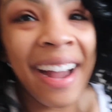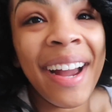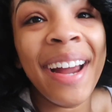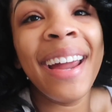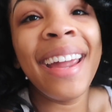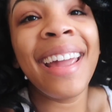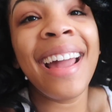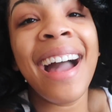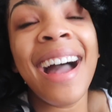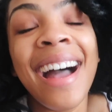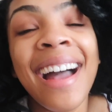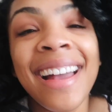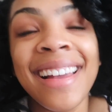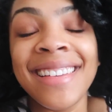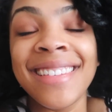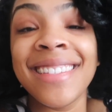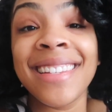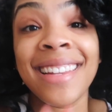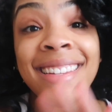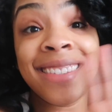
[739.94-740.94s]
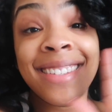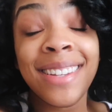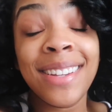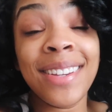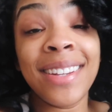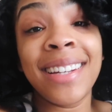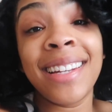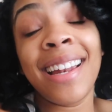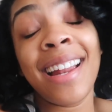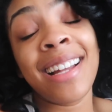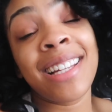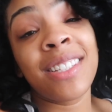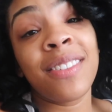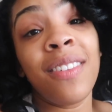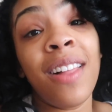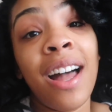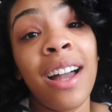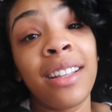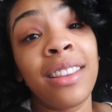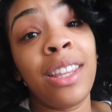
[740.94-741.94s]
Alright guys, I'll see you in the next
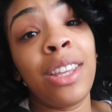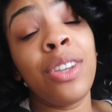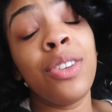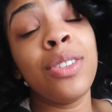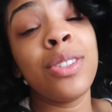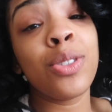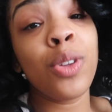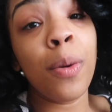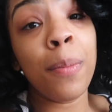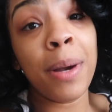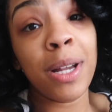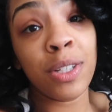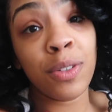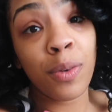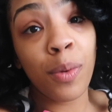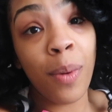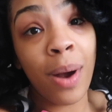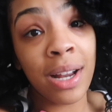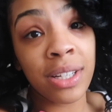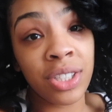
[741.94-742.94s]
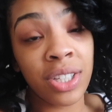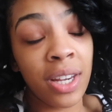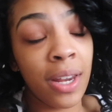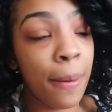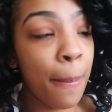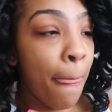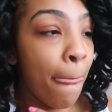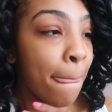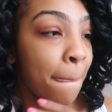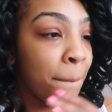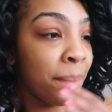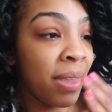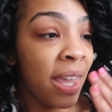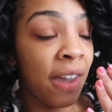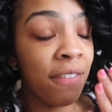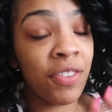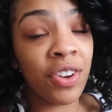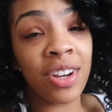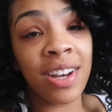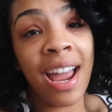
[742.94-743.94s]
vlog. Thank you so much for watching.
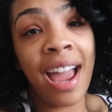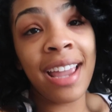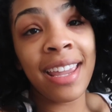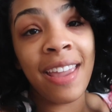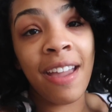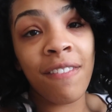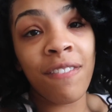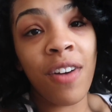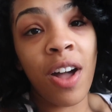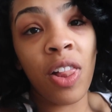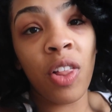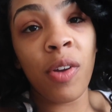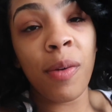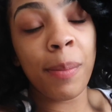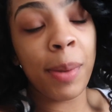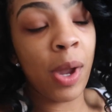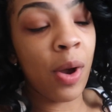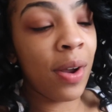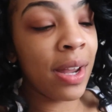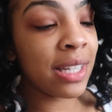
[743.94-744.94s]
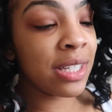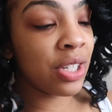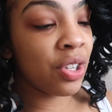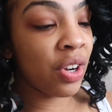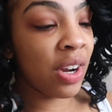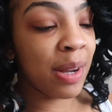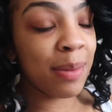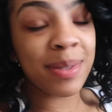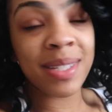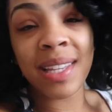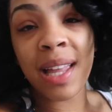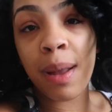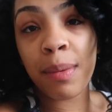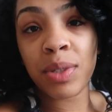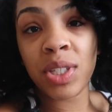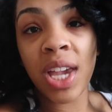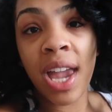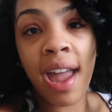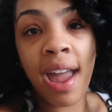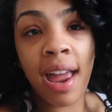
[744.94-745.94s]
If you're not yet following me on Instagram,
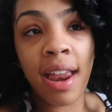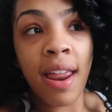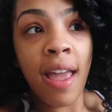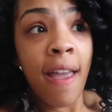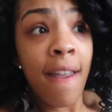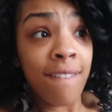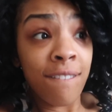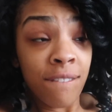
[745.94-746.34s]
Snapchat,